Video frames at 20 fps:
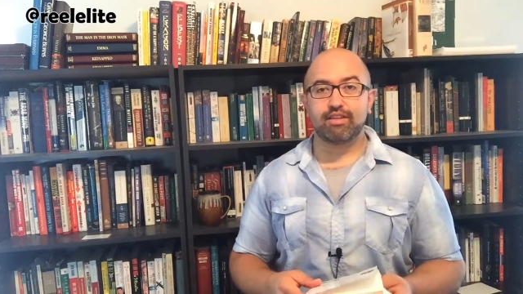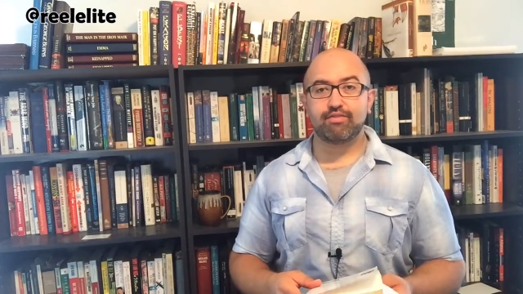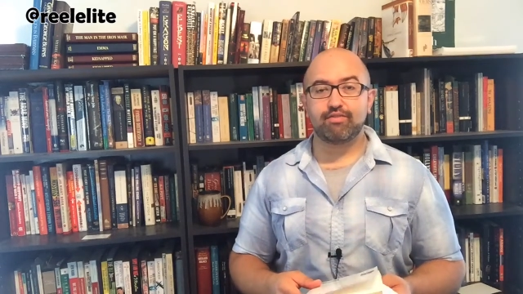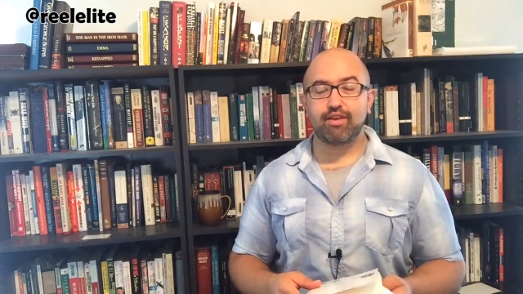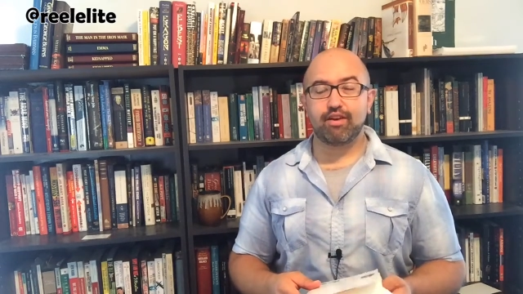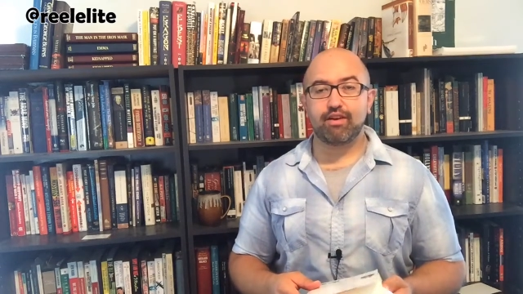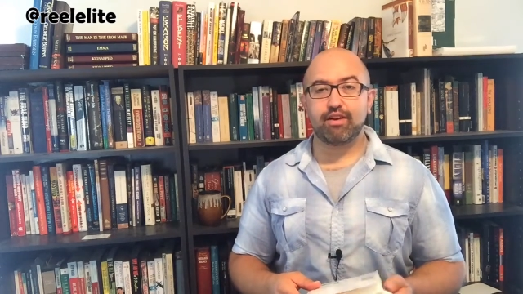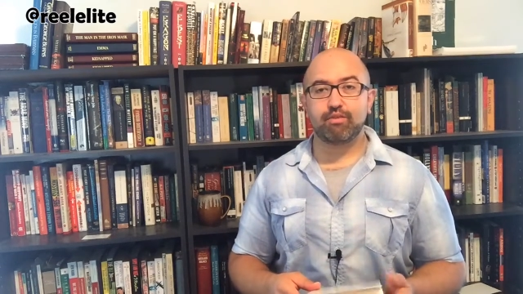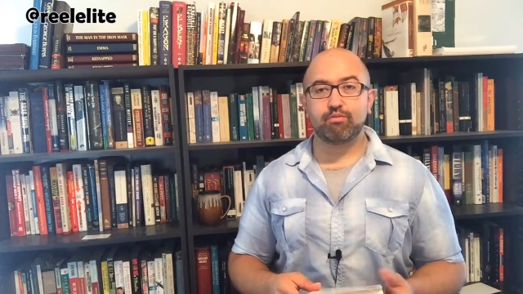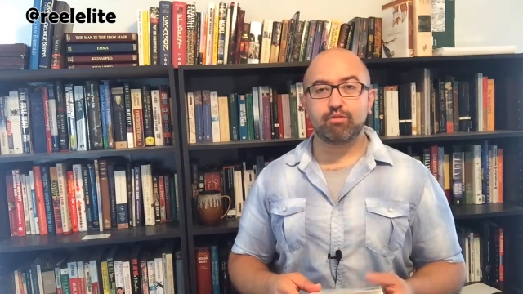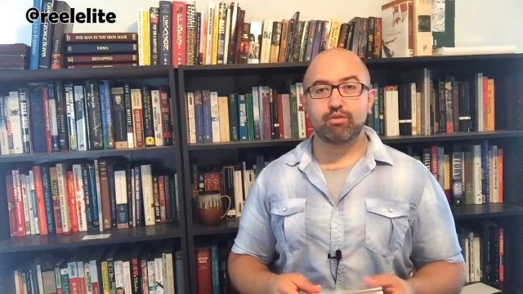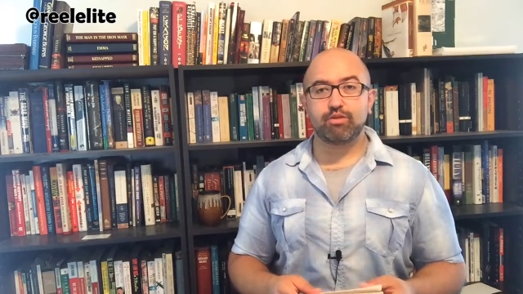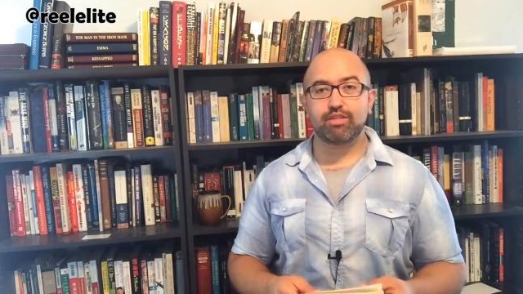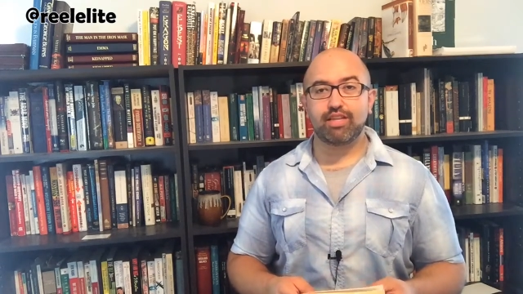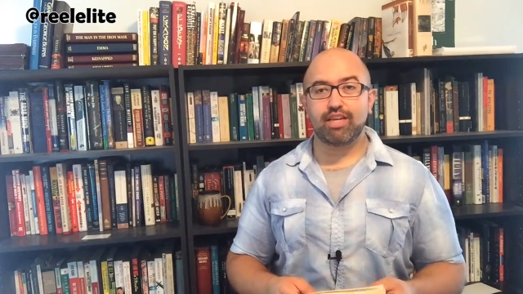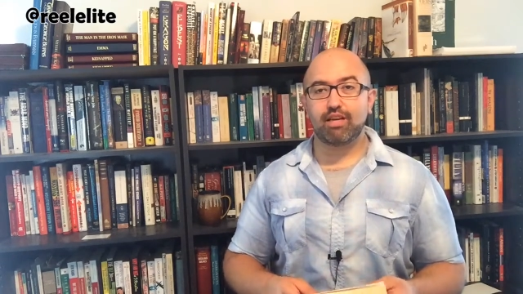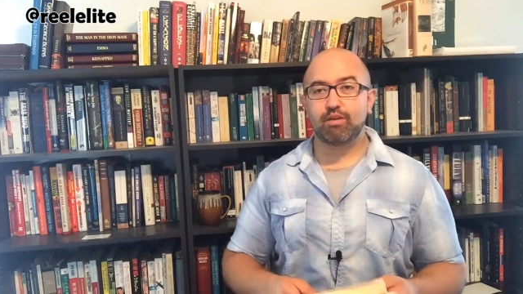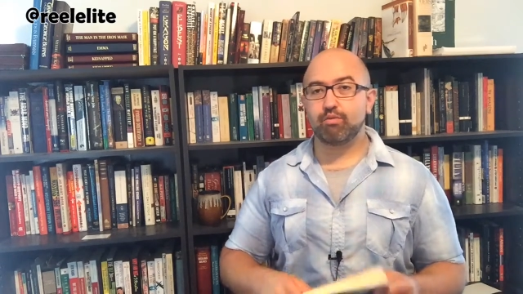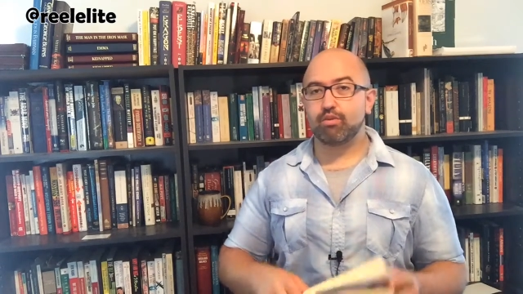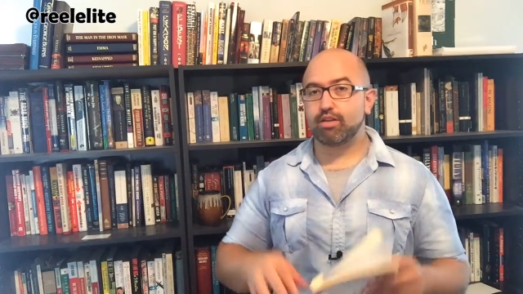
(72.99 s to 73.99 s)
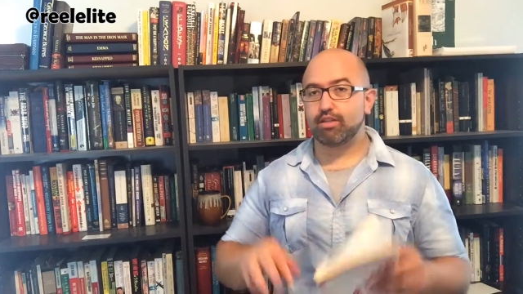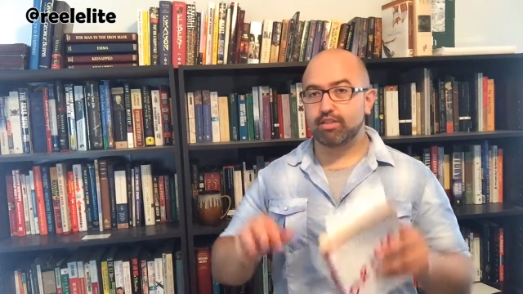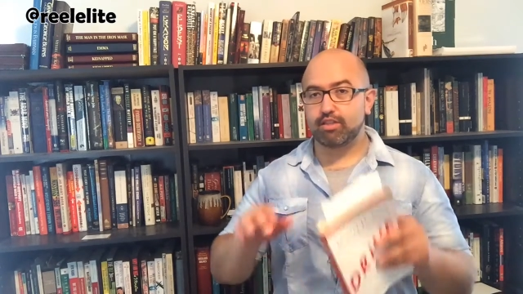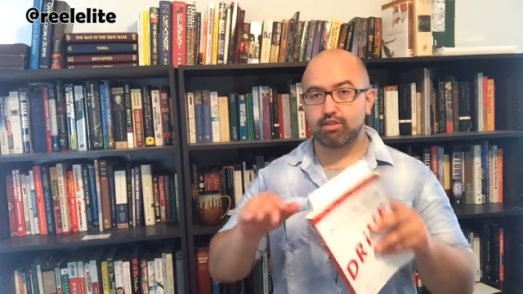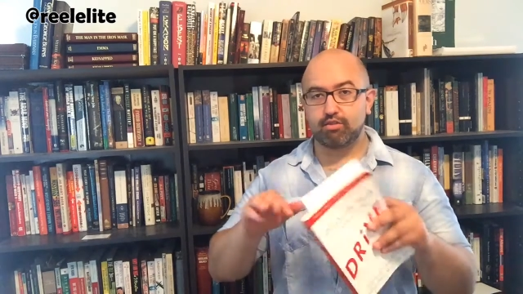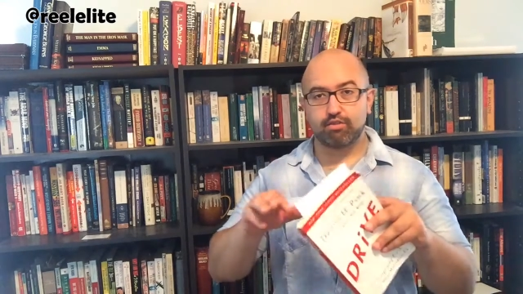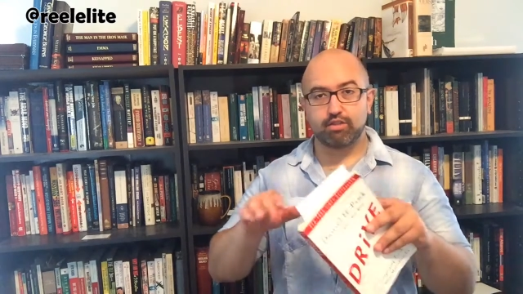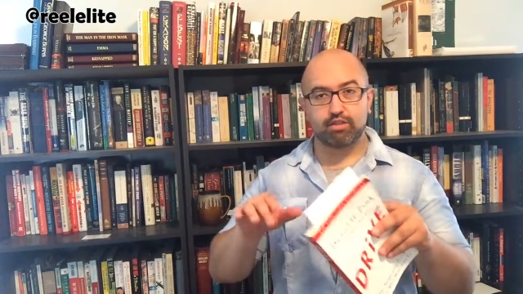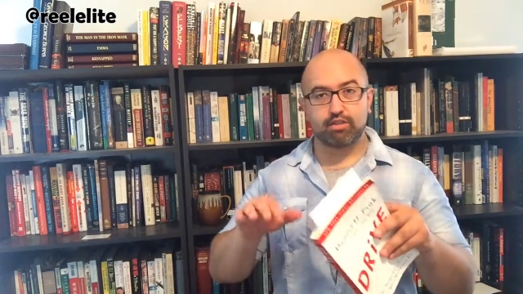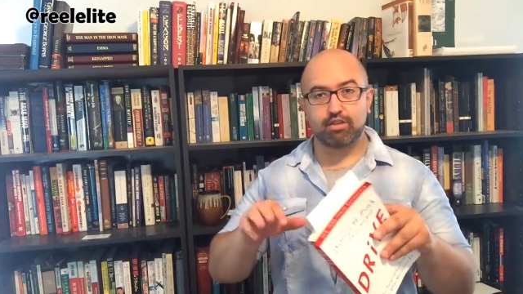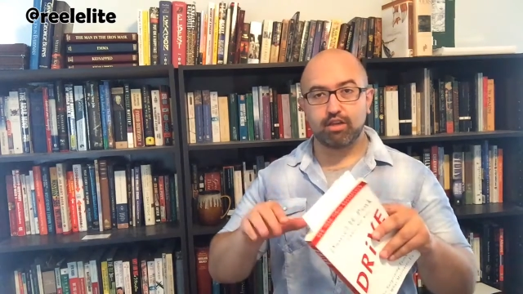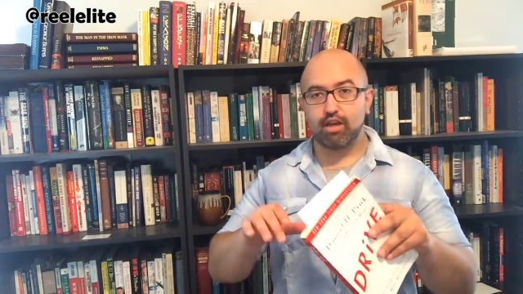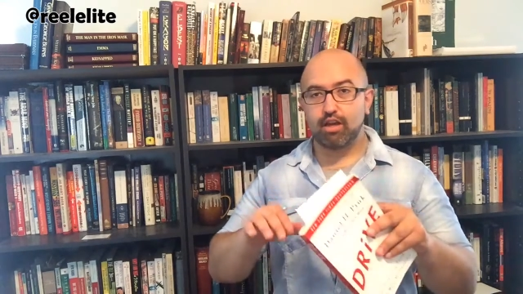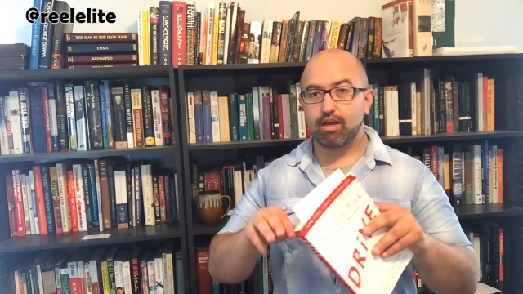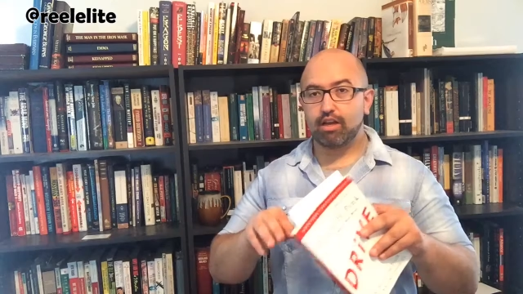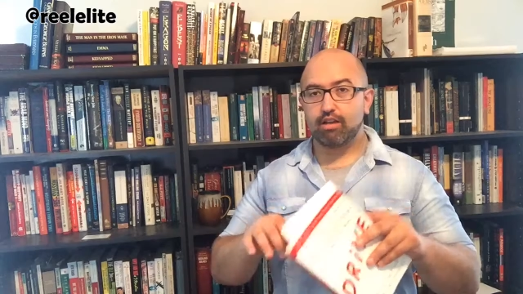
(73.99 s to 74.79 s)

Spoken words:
very routine, where it's you just,